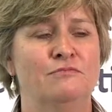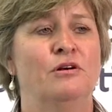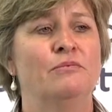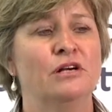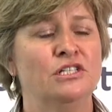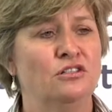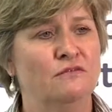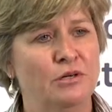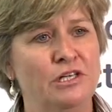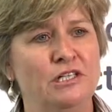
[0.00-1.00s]
preparation of
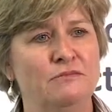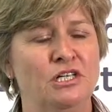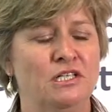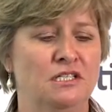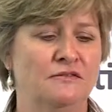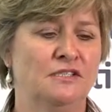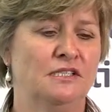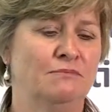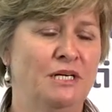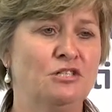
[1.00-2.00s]
breeding objectives
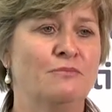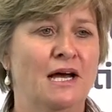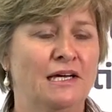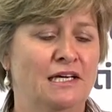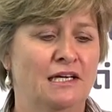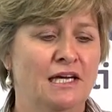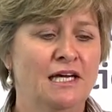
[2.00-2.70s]
and benchmarking